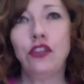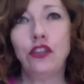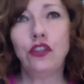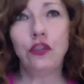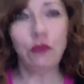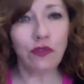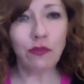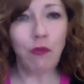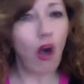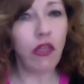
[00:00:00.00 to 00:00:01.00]
do
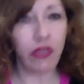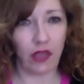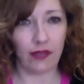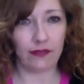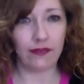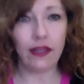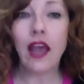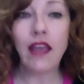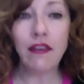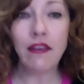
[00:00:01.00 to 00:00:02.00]
small things. And
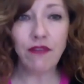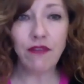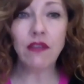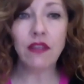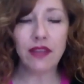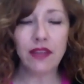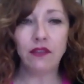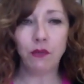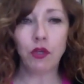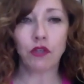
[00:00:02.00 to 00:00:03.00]
I have found that
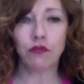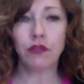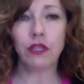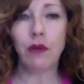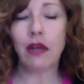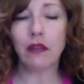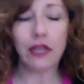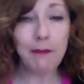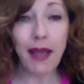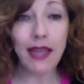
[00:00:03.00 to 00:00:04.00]
that's worked really well. Like
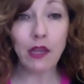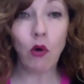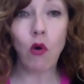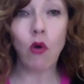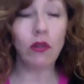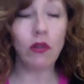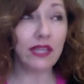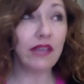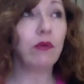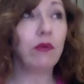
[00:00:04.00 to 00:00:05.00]
my goal,
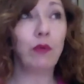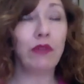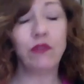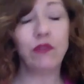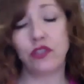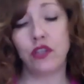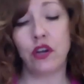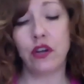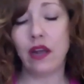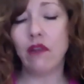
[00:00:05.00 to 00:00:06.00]
Dave, when we first
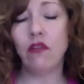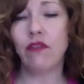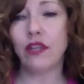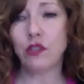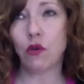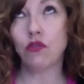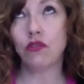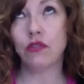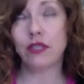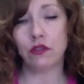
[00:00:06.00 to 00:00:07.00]
started, I don't know if I told
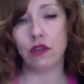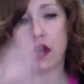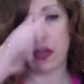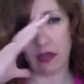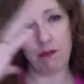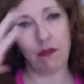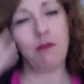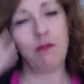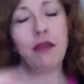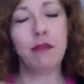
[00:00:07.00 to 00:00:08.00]
you this or not. I
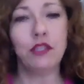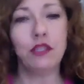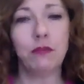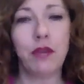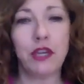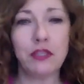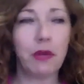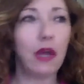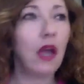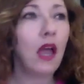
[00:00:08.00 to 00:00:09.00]
might have been too embarrassed,
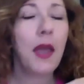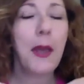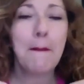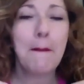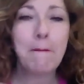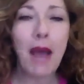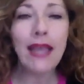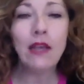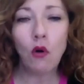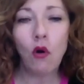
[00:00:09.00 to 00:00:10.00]
but
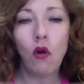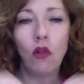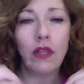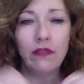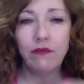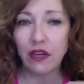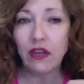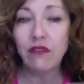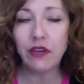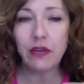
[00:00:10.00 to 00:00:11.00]
my goal at the
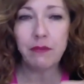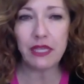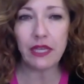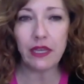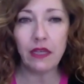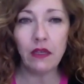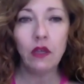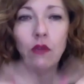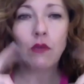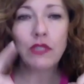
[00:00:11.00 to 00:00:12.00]
very, very beginning
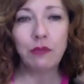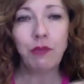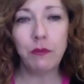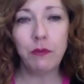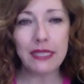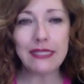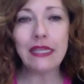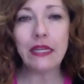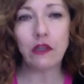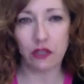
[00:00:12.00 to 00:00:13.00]
was to put my
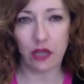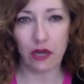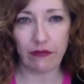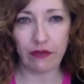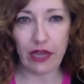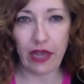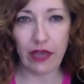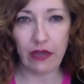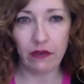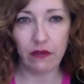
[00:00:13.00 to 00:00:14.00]
sneakers on every
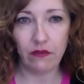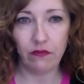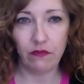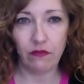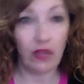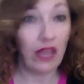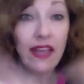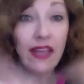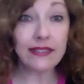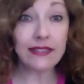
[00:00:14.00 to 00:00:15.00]
day. And
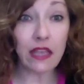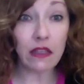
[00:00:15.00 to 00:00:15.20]
that's it.